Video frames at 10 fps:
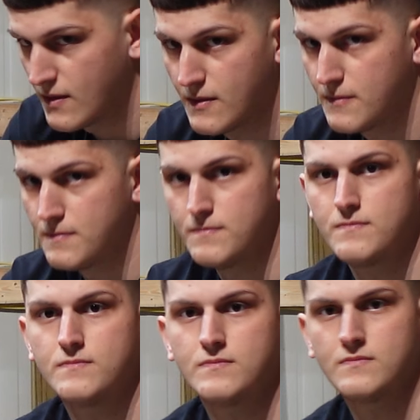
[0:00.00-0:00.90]

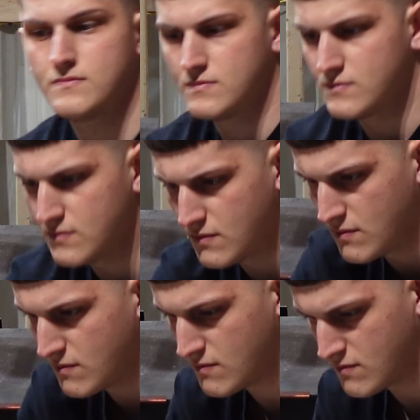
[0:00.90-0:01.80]

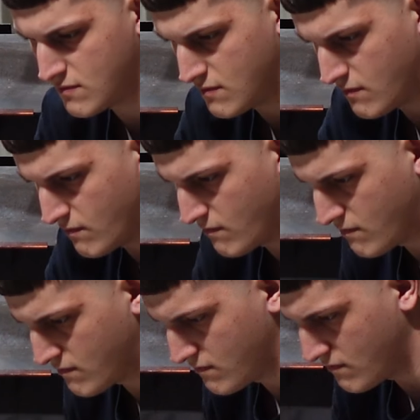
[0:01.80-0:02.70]

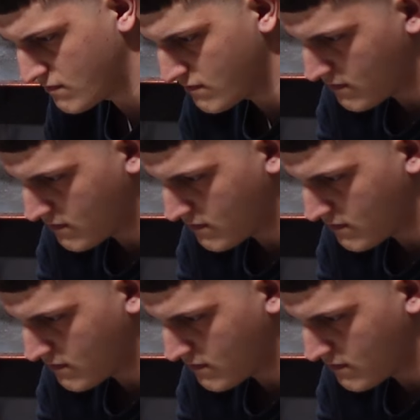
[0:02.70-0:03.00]
[no speech]